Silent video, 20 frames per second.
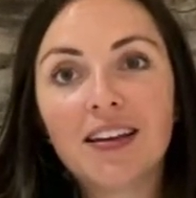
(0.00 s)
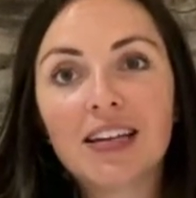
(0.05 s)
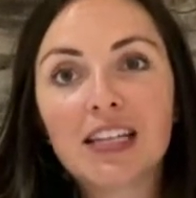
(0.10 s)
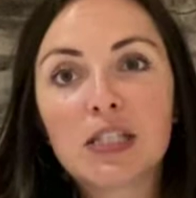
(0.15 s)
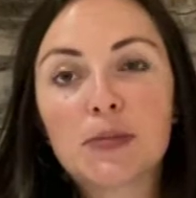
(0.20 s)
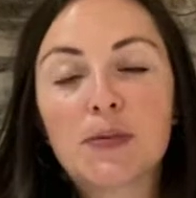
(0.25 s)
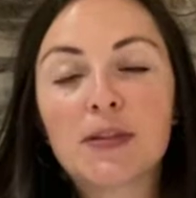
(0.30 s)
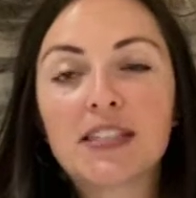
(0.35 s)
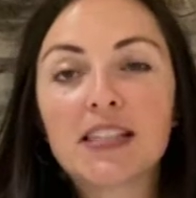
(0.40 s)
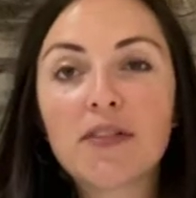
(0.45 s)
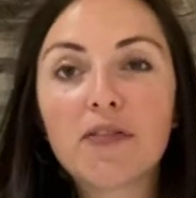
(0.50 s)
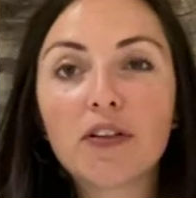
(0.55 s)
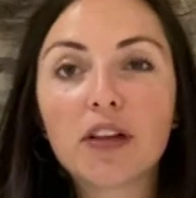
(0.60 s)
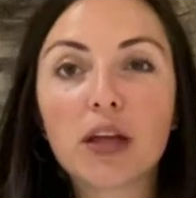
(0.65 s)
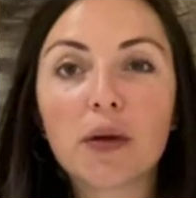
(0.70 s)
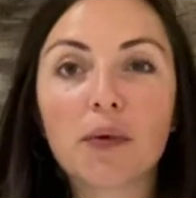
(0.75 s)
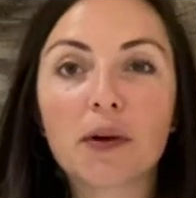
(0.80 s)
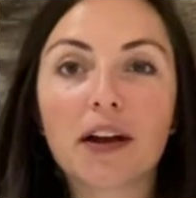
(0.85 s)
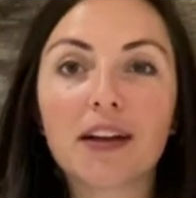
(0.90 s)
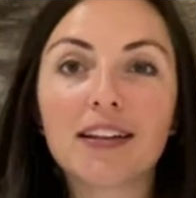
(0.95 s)

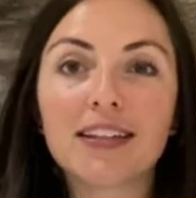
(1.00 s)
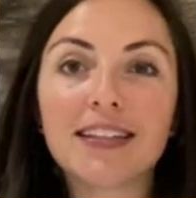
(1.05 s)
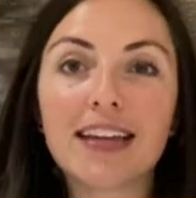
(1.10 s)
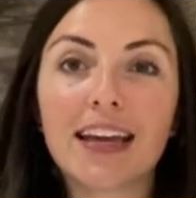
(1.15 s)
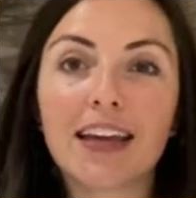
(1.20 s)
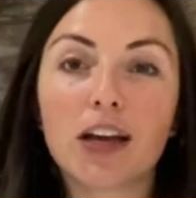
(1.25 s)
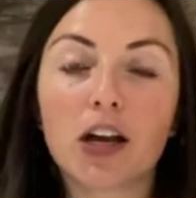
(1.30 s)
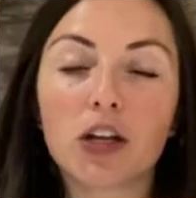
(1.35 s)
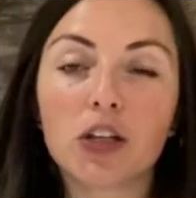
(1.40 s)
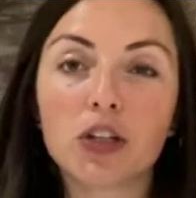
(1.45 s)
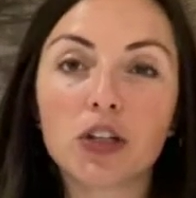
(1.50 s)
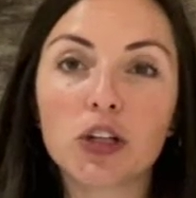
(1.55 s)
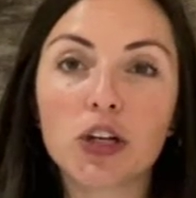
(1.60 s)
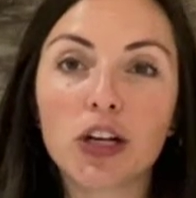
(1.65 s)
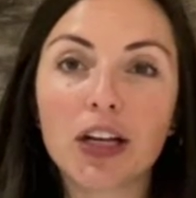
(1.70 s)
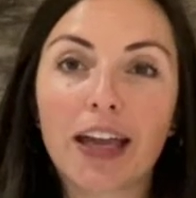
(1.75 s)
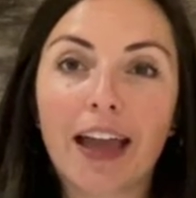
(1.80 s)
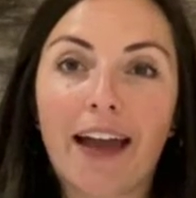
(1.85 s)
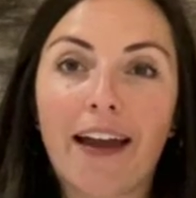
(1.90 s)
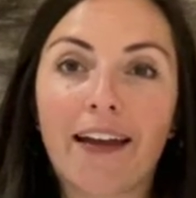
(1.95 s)
Specifically, we're going to take a
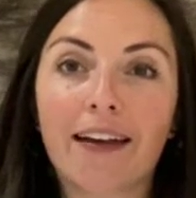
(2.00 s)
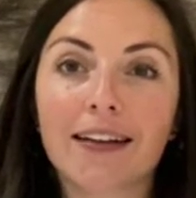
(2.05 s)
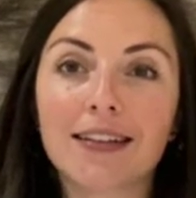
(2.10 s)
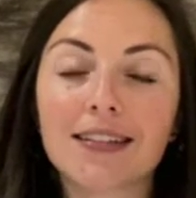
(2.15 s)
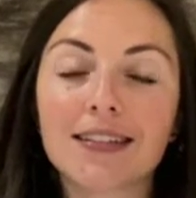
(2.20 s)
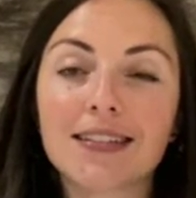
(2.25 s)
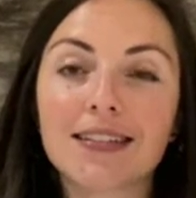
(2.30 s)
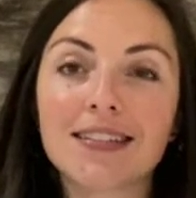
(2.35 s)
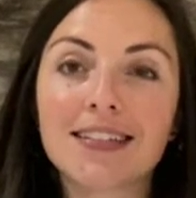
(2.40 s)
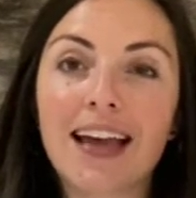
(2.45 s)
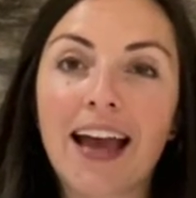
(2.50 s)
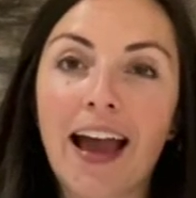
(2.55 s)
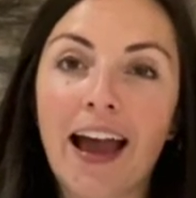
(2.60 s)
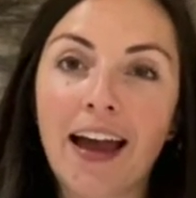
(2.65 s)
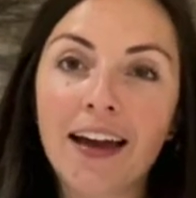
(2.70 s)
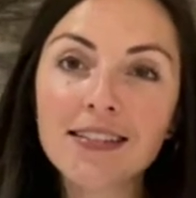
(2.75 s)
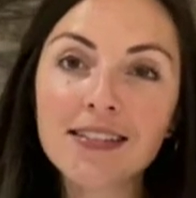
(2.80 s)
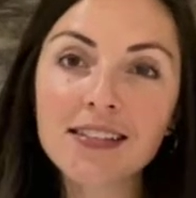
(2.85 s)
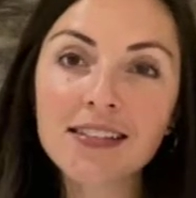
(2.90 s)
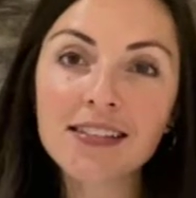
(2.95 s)
look at
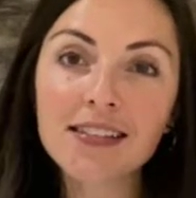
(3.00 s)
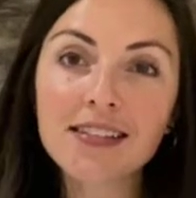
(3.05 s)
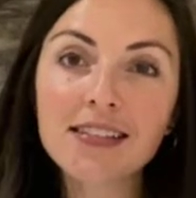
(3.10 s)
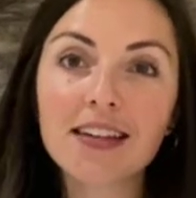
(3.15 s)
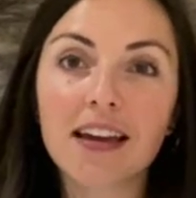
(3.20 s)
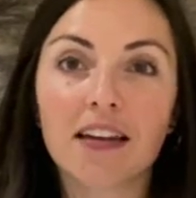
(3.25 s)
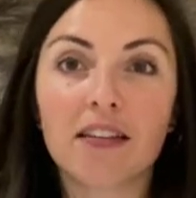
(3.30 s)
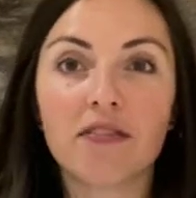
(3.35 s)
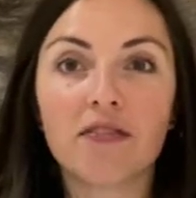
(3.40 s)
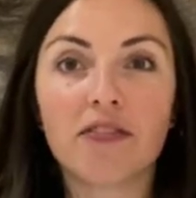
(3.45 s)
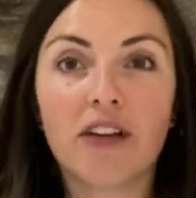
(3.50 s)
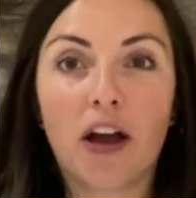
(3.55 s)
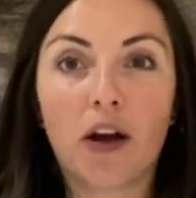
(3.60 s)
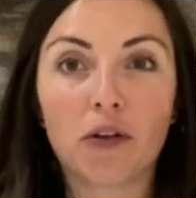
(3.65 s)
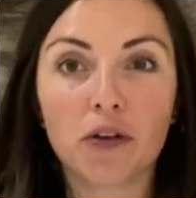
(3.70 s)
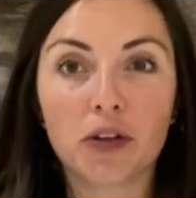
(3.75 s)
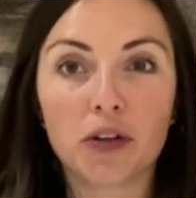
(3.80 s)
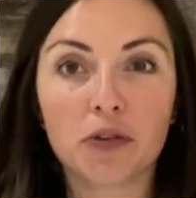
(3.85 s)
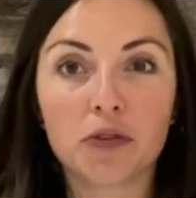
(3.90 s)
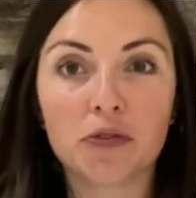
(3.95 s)
tasks and
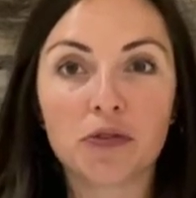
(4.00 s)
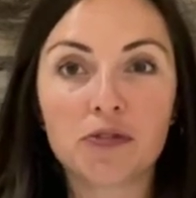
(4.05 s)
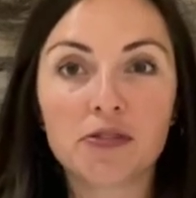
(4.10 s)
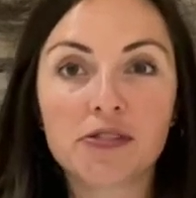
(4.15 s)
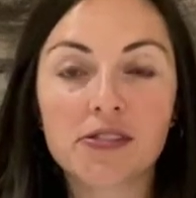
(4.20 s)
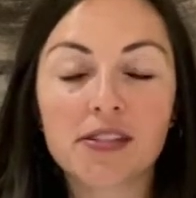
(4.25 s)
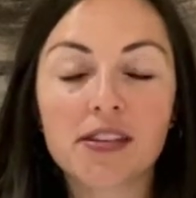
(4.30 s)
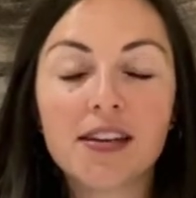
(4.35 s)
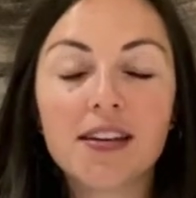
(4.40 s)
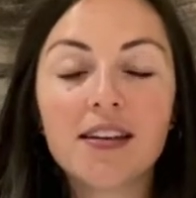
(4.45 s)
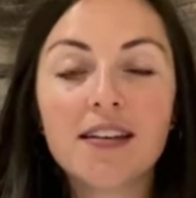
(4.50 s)
values